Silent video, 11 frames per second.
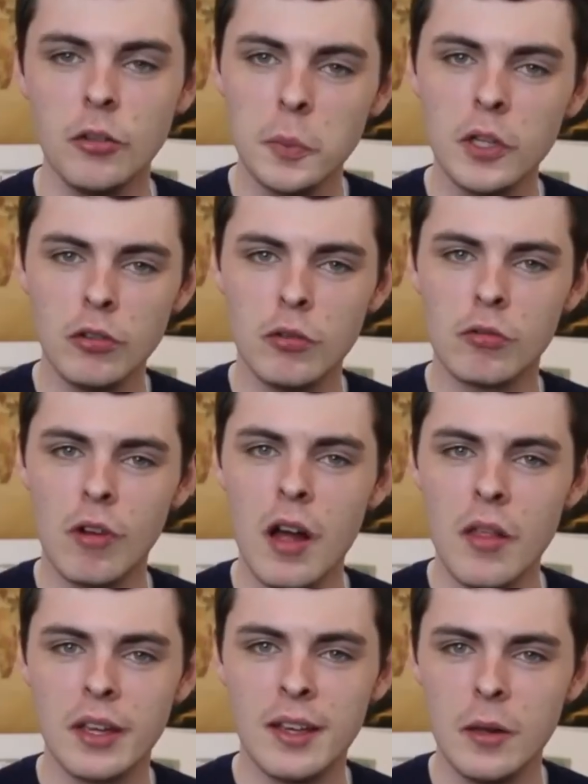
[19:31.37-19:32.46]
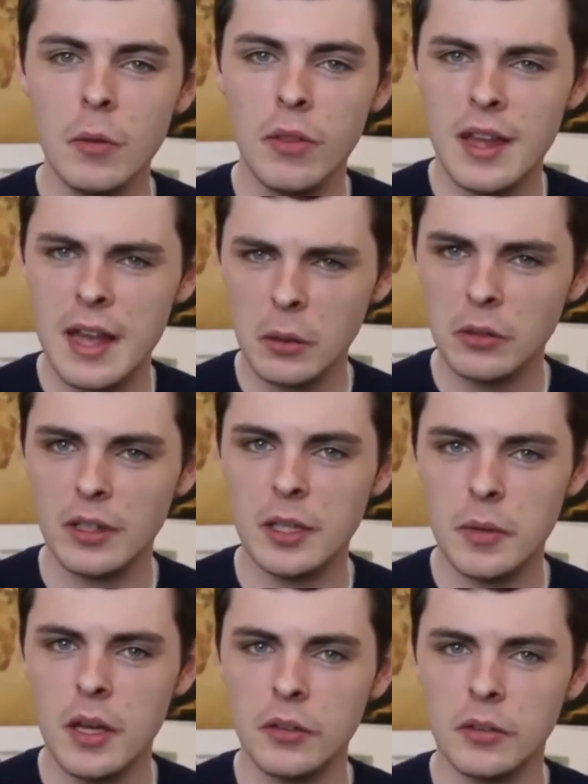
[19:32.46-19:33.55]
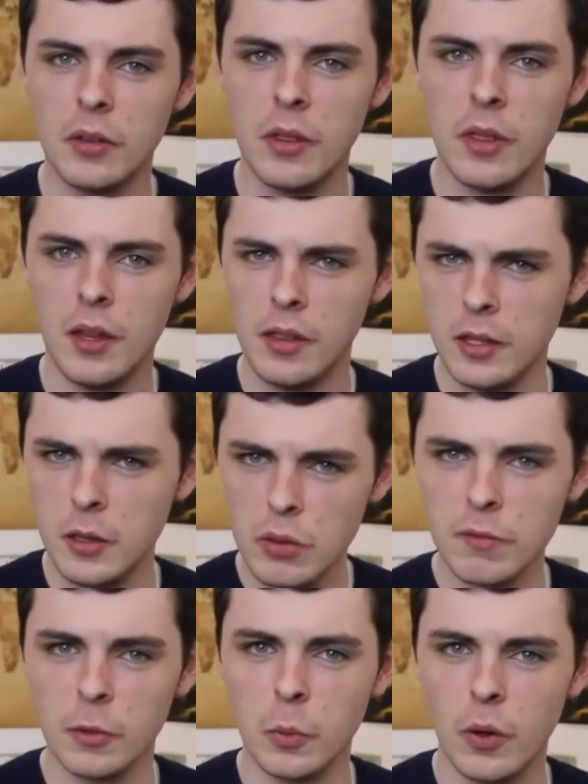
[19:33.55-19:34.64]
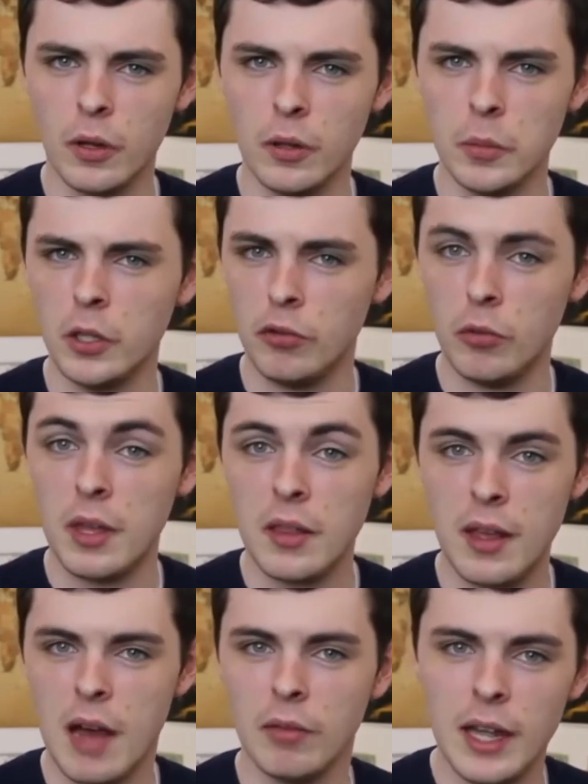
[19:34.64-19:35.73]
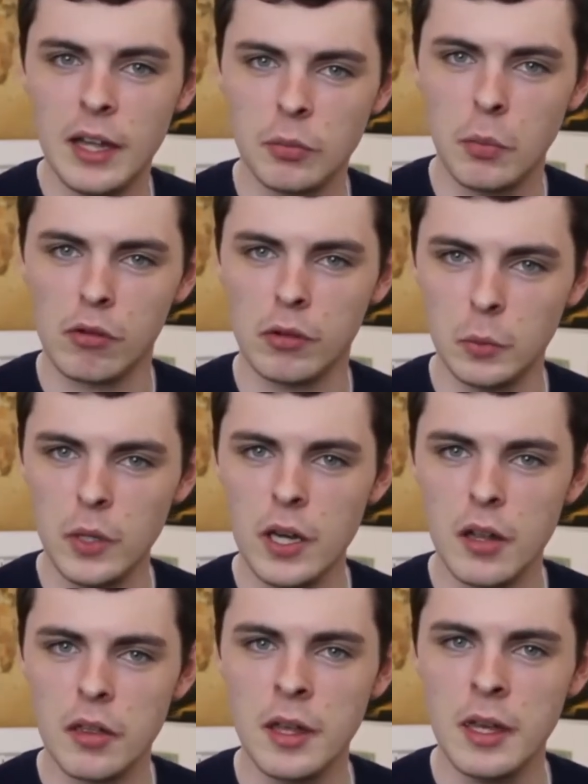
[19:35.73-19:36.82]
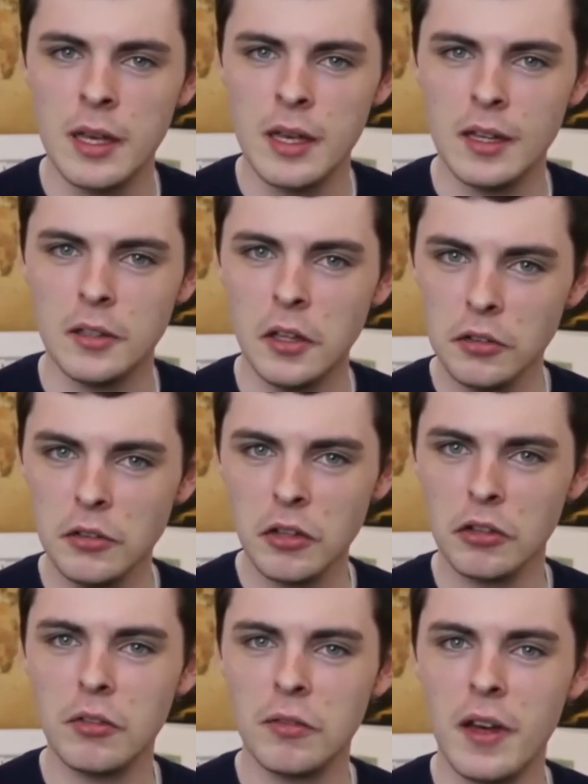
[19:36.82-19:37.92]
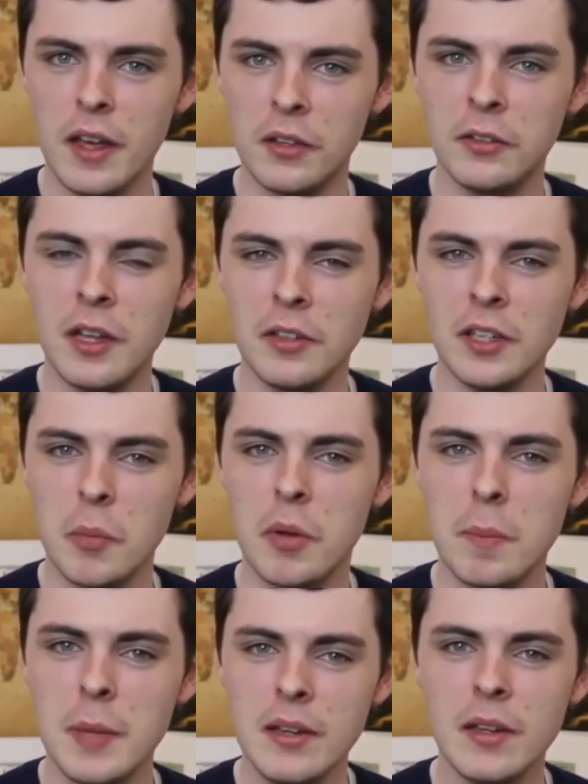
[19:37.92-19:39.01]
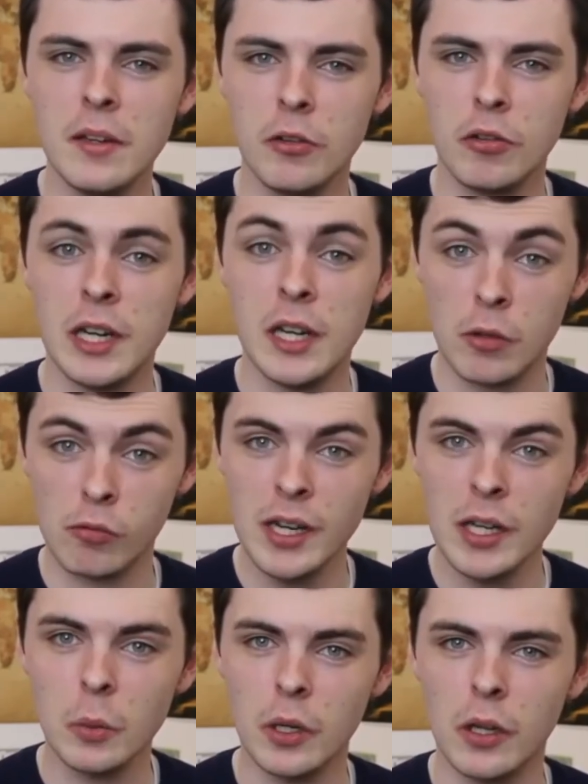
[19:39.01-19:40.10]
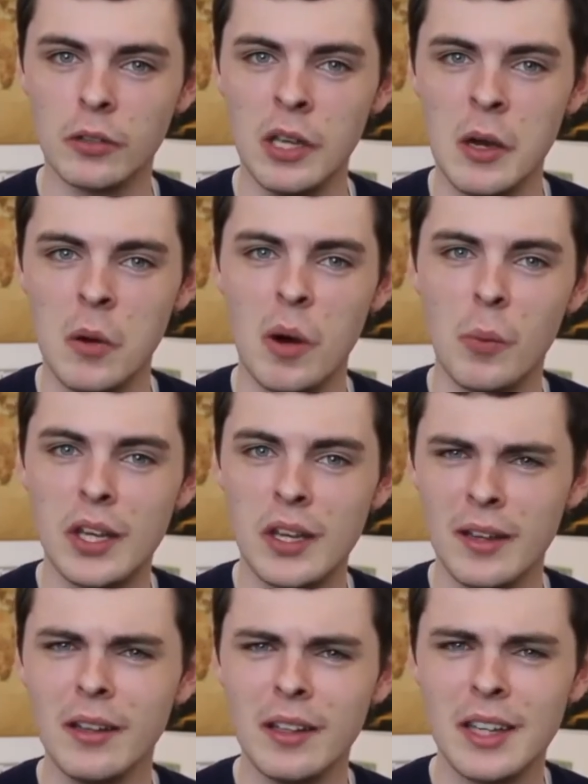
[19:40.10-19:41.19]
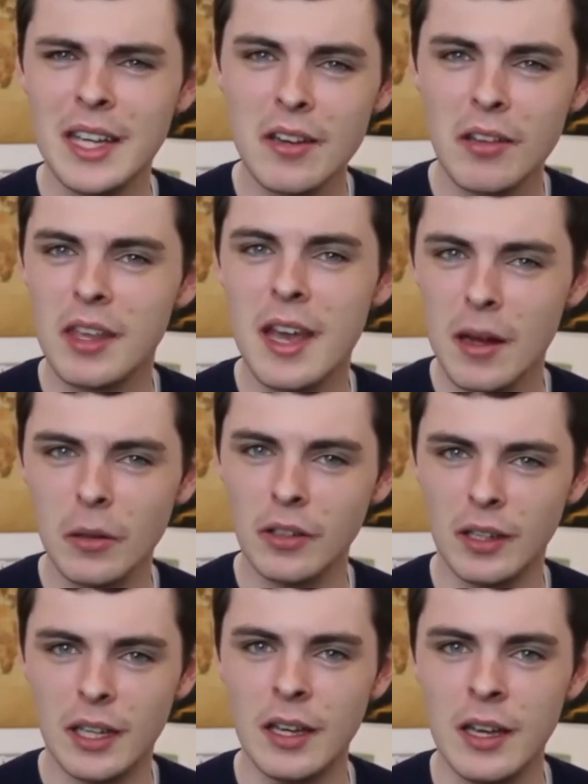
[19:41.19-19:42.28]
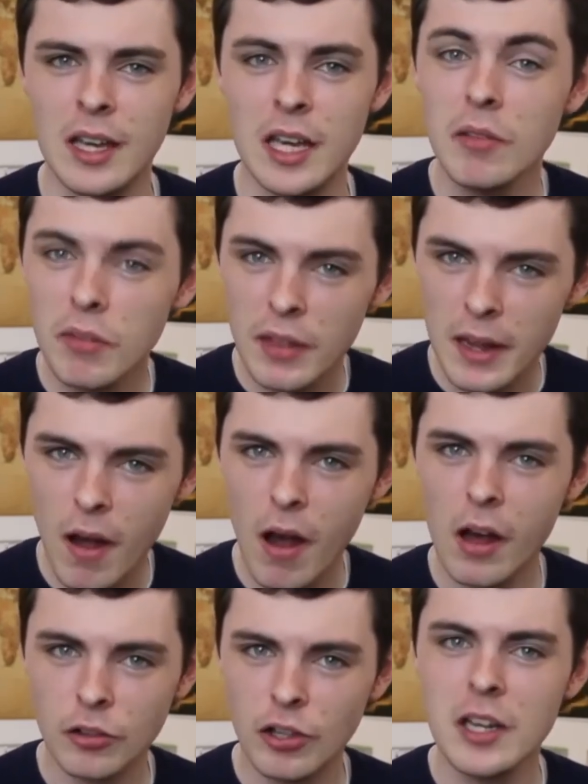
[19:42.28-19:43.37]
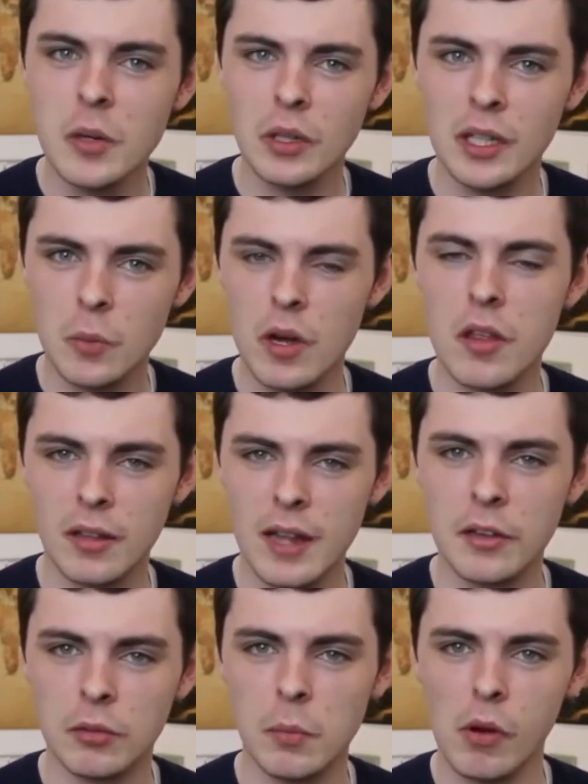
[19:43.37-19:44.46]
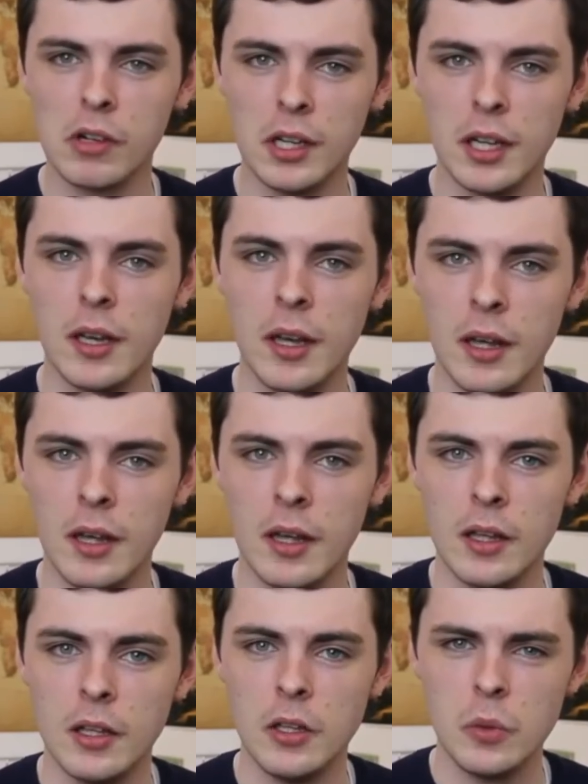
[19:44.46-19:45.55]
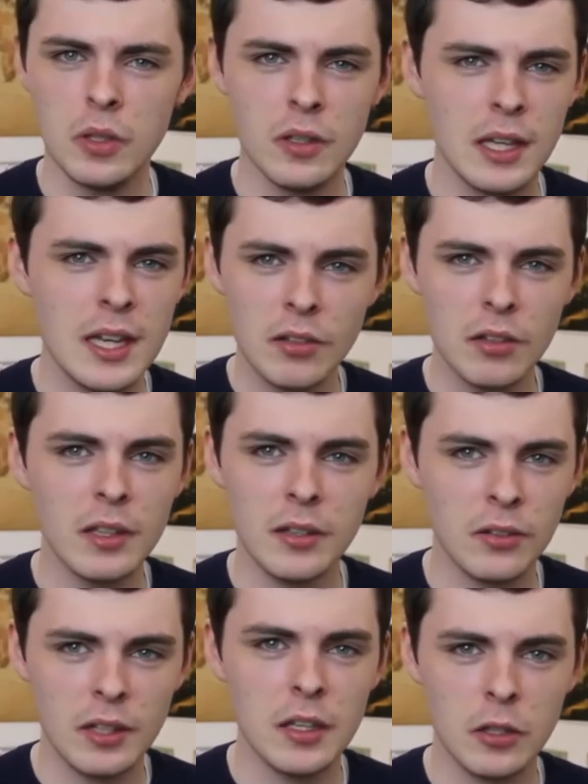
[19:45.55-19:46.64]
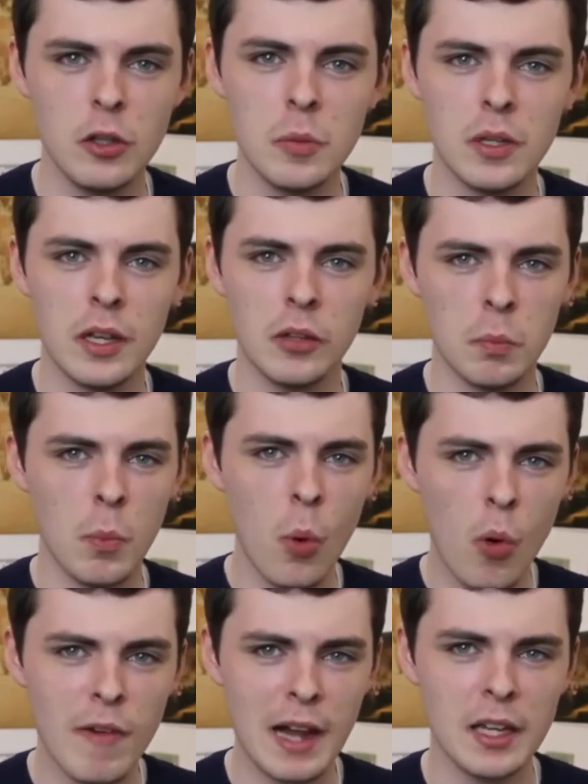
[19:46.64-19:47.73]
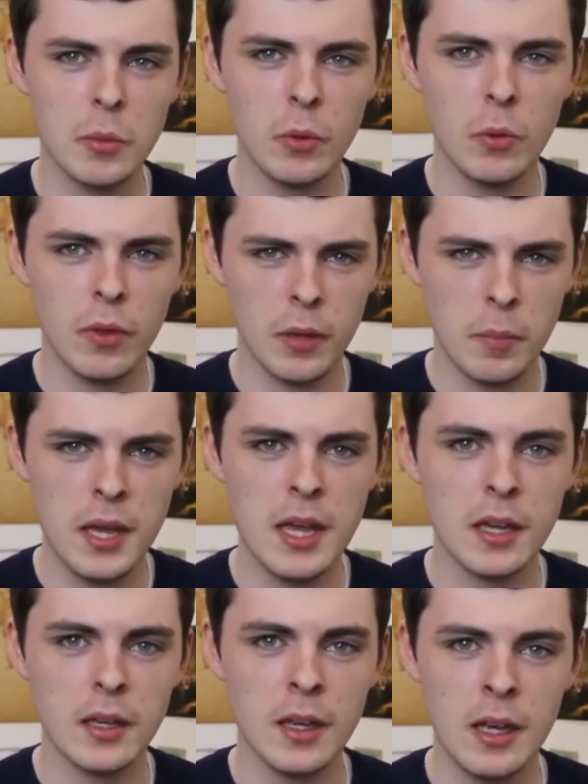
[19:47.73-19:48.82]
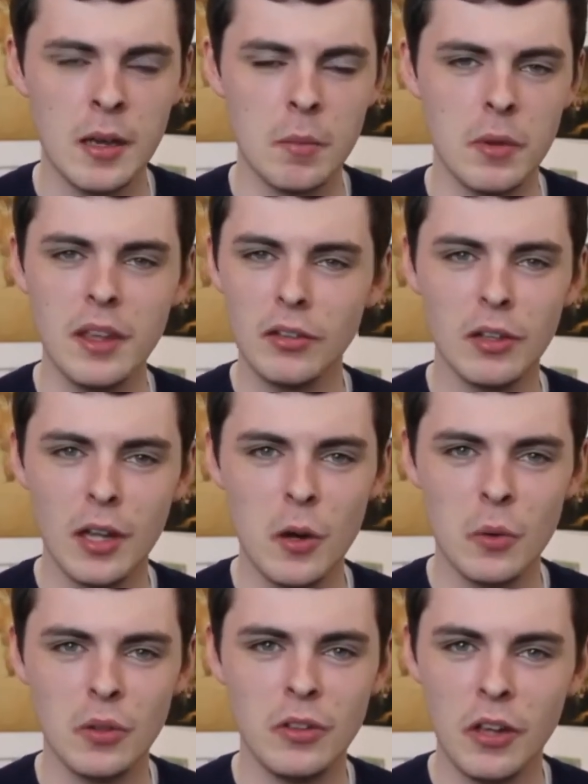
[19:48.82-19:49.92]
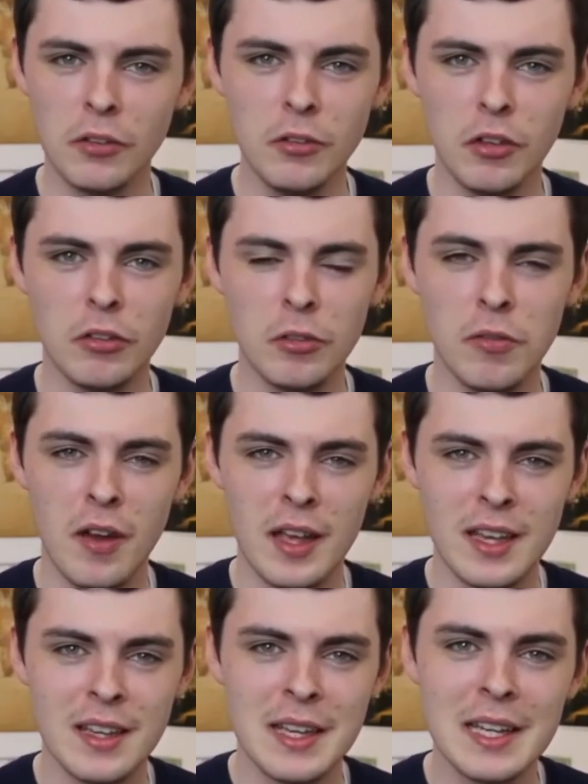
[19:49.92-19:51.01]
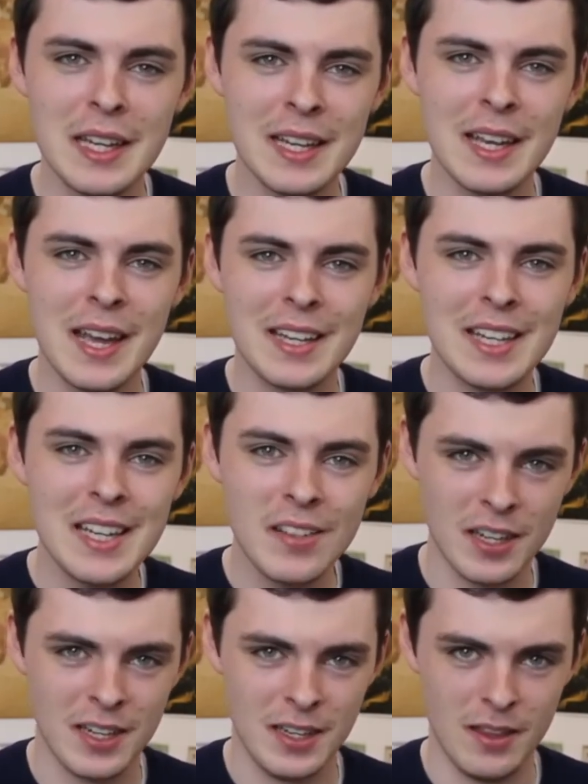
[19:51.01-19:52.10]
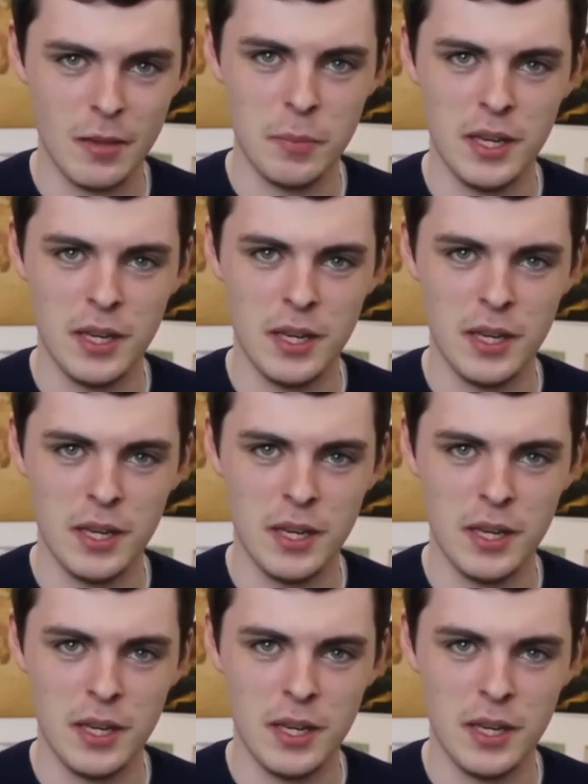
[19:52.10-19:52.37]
Just because you'd rather kill the elderly person than the youthful one because you think they have less moral worth doesn't justify us setting up a meat industry in the real world where we kill and eat the elderly, even if they are genuinely worth less morally. You can easily see a human as more valuable than a pig, But this alone doesn't justify killing and eating the